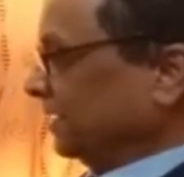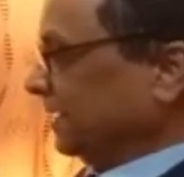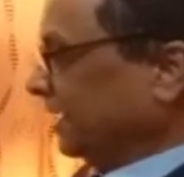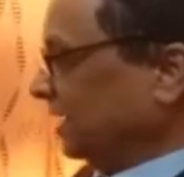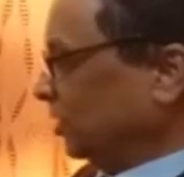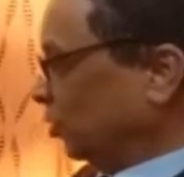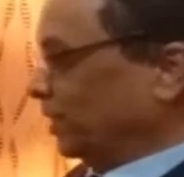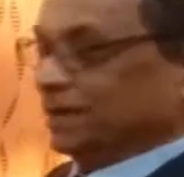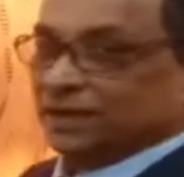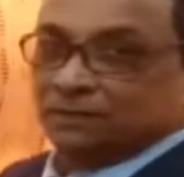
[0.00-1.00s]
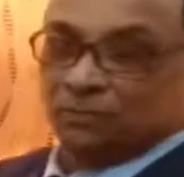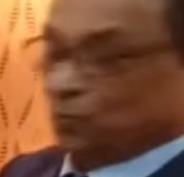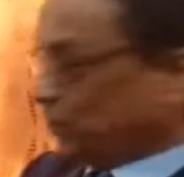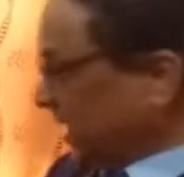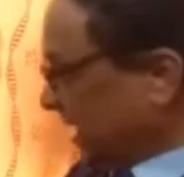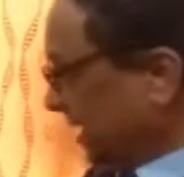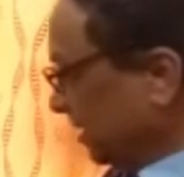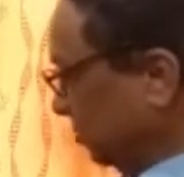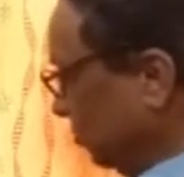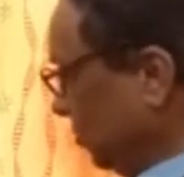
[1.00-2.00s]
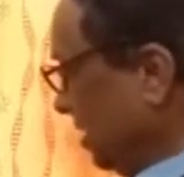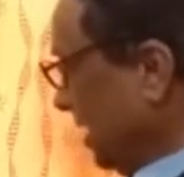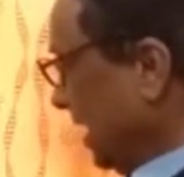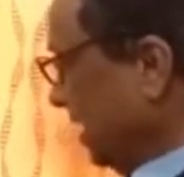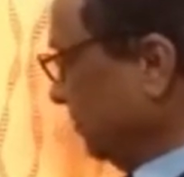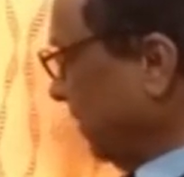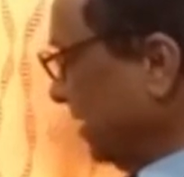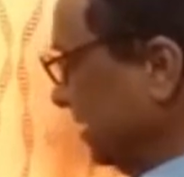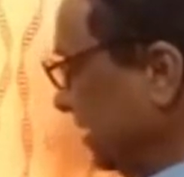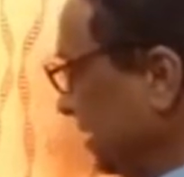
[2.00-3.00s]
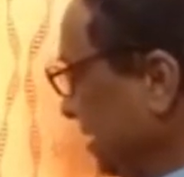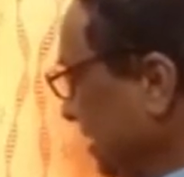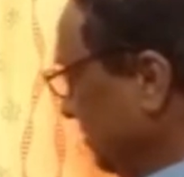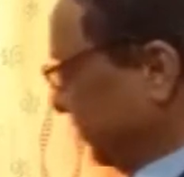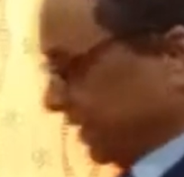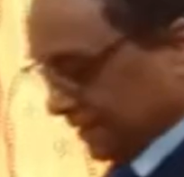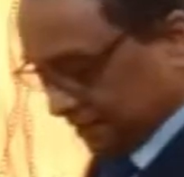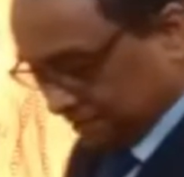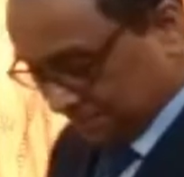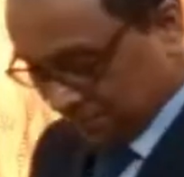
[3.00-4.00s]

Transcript: then Nobelium one hundred two, and finally Fermium